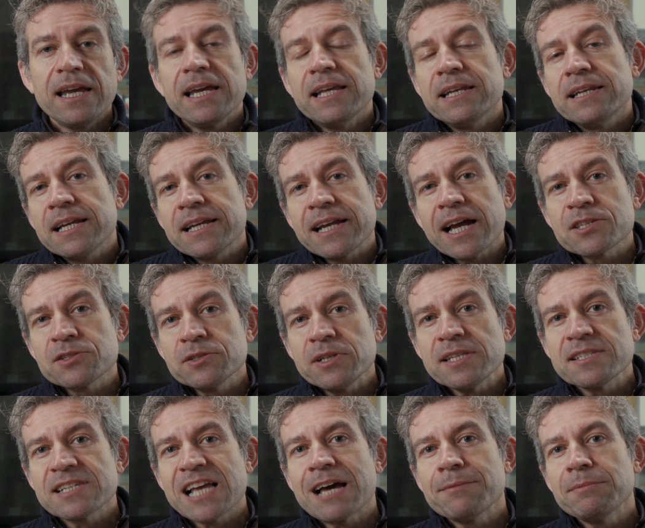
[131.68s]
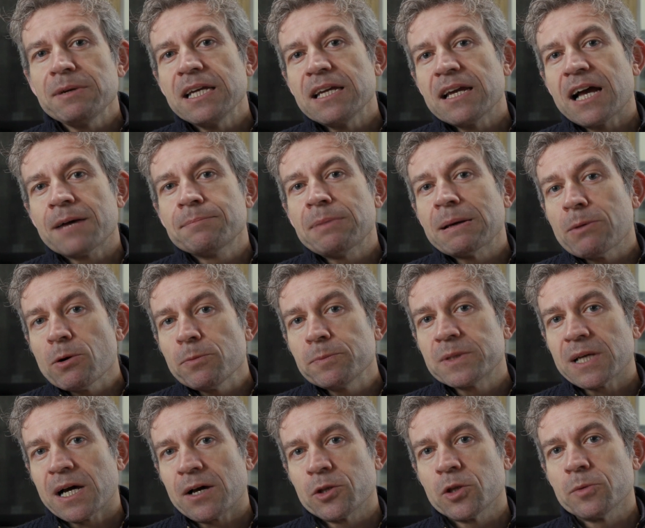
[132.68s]
In the present case, we
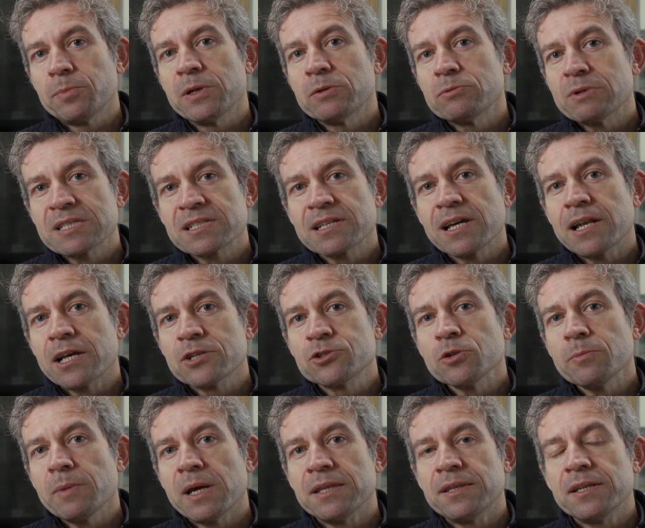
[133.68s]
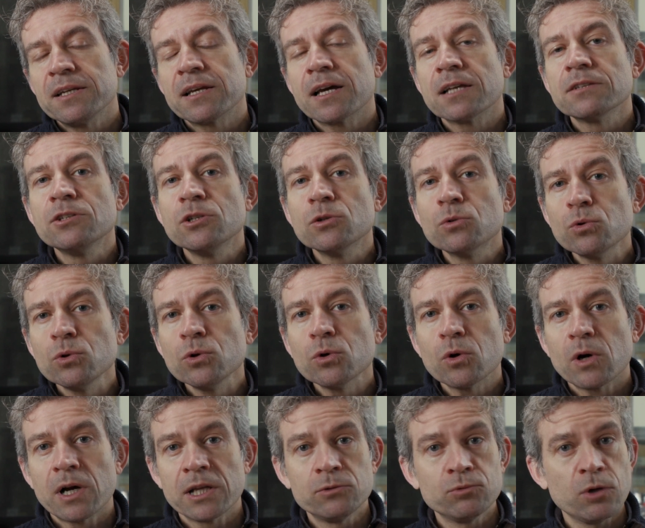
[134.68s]
opted for a
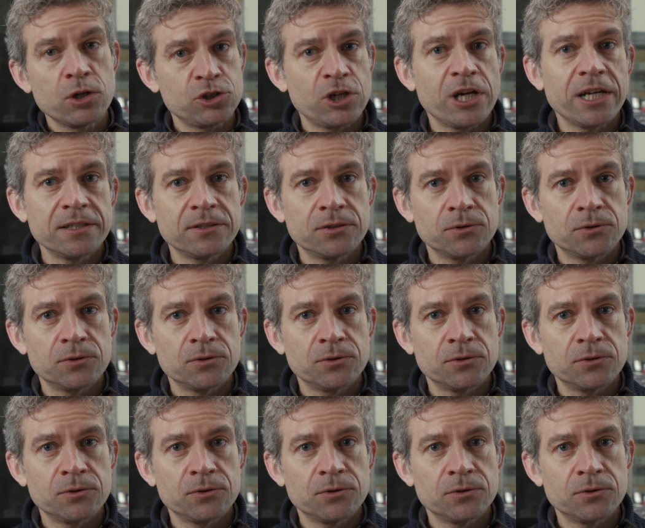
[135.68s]
1:200 scale.